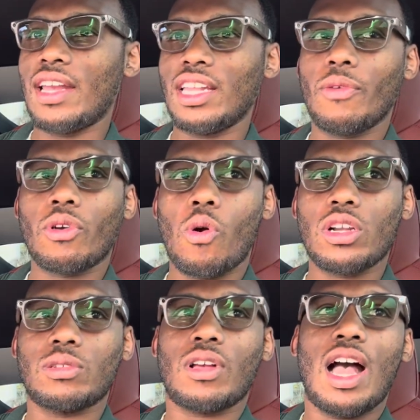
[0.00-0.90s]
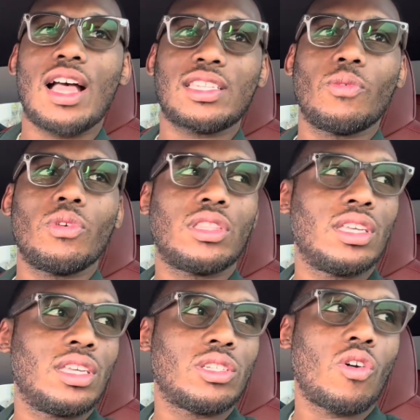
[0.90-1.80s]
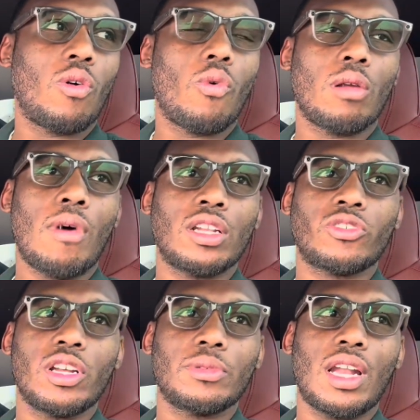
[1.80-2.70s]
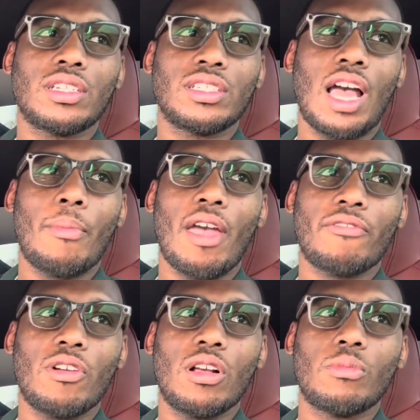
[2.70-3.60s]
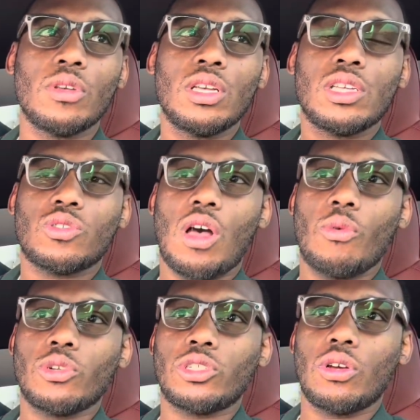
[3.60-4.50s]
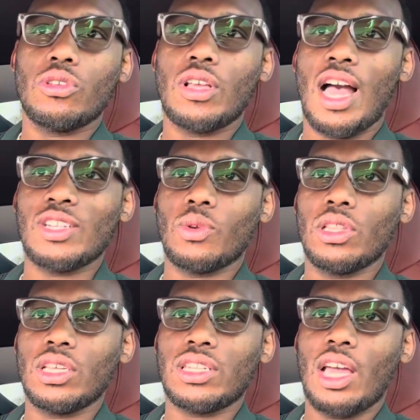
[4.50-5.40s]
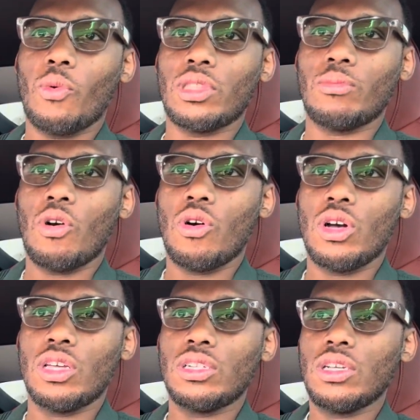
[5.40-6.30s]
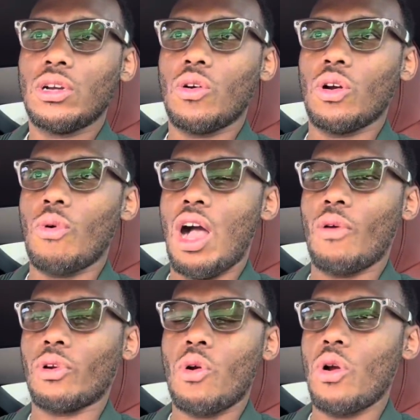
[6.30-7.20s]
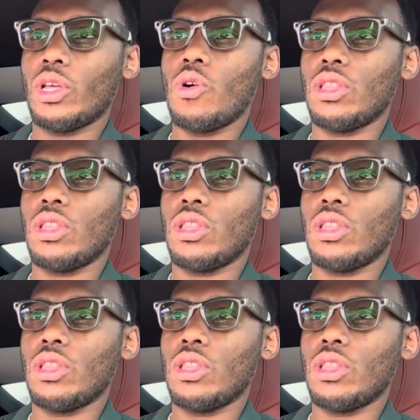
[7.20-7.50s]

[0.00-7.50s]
did record some content with these on one of my trips that I just got back from, so I will show you guys what it looks like with them on or while recording on